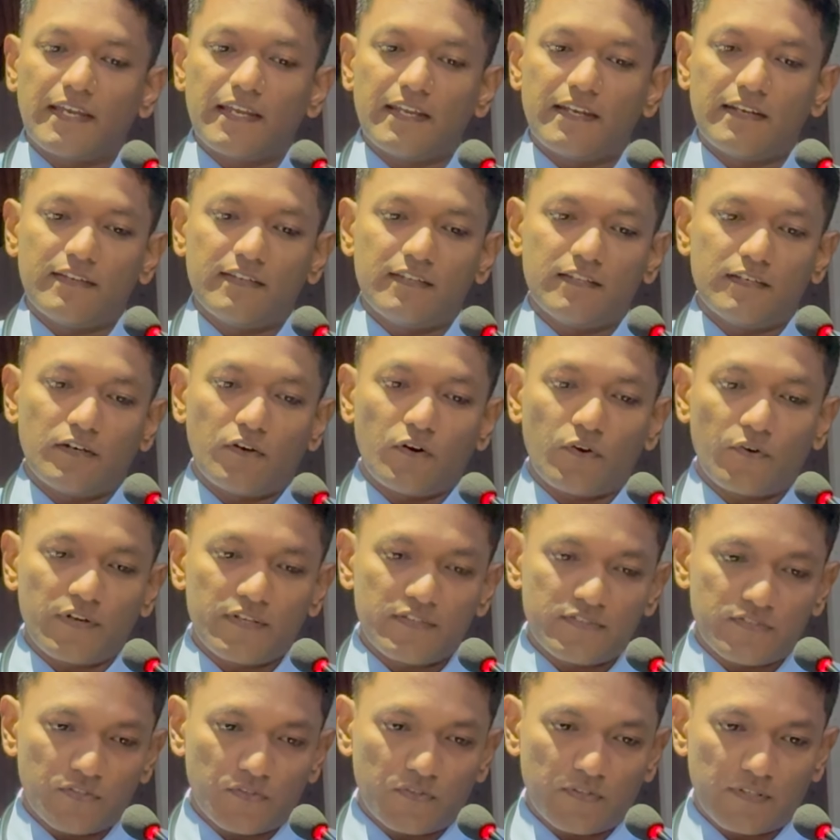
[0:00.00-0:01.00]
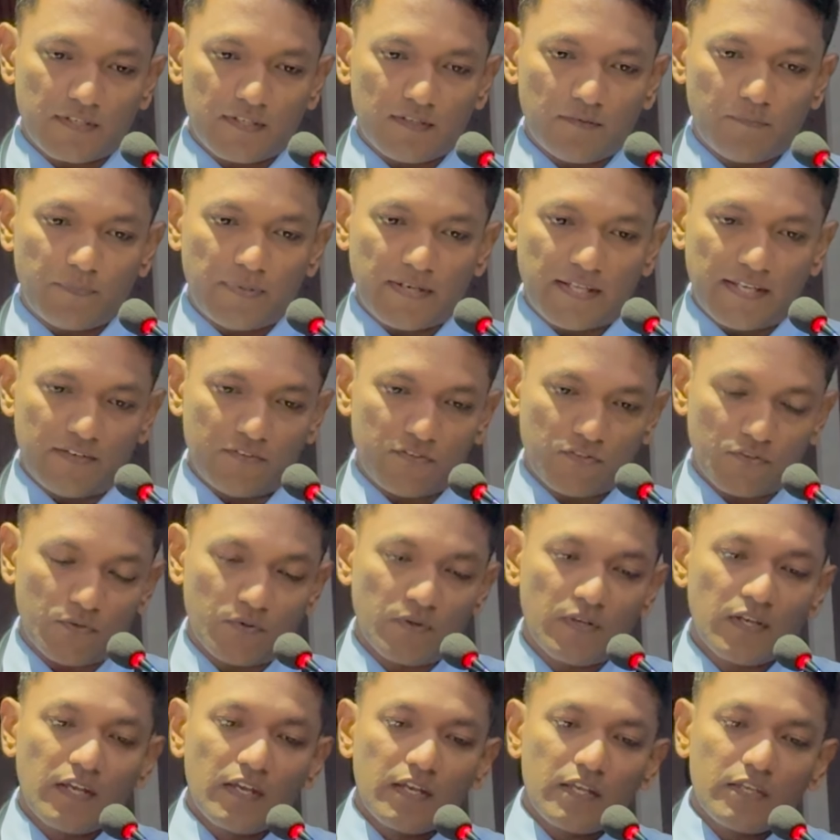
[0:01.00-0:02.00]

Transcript: in the horizontal plane. So